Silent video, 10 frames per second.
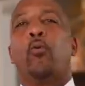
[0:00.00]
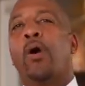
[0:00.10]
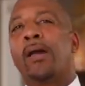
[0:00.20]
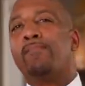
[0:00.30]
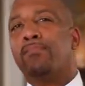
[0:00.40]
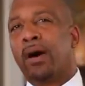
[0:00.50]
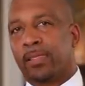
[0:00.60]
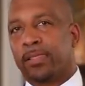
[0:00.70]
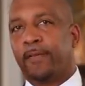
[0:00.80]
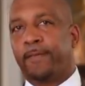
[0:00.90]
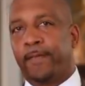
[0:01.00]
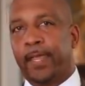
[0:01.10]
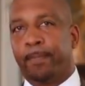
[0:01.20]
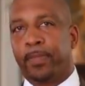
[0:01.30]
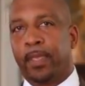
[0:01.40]
one monthly
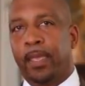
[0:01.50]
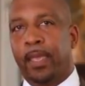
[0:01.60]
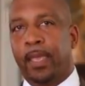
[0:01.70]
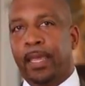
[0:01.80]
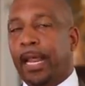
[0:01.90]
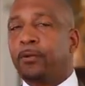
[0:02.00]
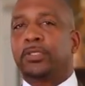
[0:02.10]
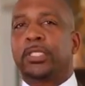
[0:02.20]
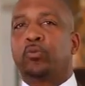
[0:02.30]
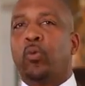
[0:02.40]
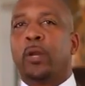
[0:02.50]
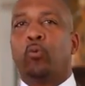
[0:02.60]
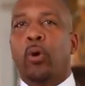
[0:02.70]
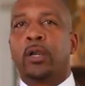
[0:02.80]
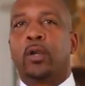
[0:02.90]
fee. And I don't just want
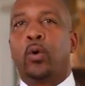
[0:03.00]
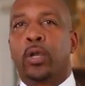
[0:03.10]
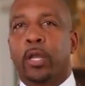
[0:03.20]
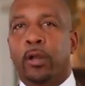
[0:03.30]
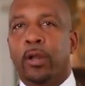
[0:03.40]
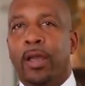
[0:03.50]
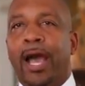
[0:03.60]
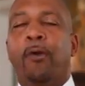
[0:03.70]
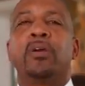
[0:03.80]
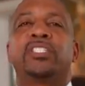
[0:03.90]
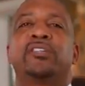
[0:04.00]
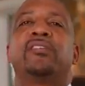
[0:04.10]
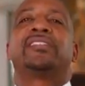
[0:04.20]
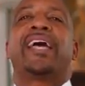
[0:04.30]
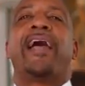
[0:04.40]
one lawyer, I want your
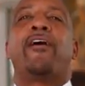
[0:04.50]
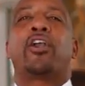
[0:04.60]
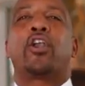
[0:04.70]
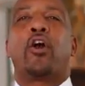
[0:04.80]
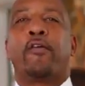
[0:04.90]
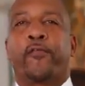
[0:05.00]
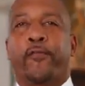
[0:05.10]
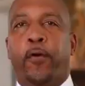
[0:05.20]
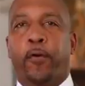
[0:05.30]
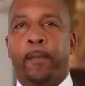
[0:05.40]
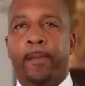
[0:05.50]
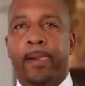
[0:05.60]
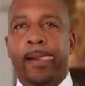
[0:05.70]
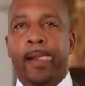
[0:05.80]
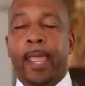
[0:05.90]
entire law firm.
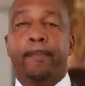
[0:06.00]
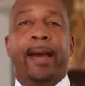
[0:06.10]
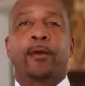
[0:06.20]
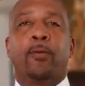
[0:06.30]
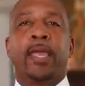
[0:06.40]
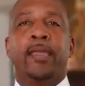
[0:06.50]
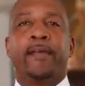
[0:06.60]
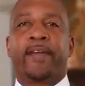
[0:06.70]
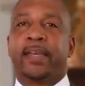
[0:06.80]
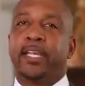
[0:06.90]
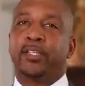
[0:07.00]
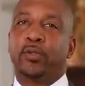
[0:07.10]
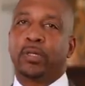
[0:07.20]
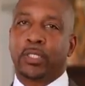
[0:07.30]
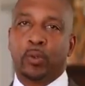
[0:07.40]
And by the way, if I need
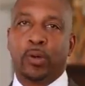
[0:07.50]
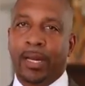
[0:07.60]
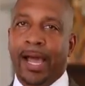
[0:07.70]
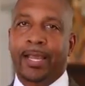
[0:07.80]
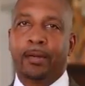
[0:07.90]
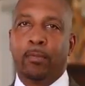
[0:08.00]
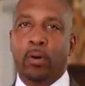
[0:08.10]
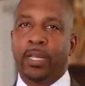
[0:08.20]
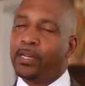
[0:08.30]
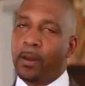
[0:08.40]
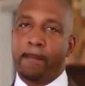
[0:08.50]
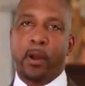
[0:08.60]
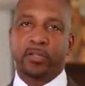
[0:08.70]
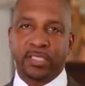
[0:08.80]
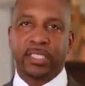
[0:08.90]
you at 2 o'clock in the morning in an
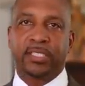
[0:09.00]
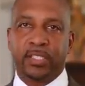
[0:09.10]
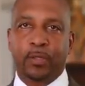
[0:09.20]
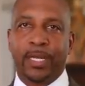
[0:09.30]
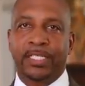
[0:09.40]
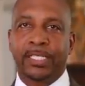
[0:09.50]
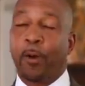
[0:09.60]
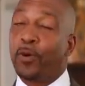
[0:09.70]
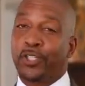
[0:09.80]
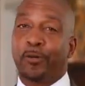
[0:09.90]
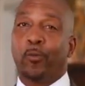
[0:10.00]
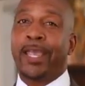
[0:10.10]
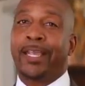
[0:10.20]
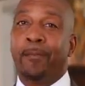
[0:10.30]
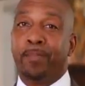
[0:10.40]
emergency situation, I want you to
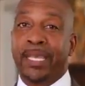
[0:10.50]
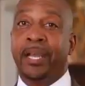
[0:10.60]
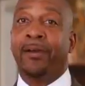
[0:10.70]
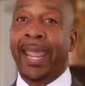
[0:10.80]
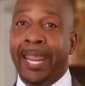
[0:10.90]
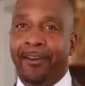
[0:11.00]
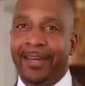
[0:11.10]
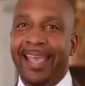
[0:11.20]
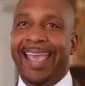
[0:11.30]
wake up, be coherent,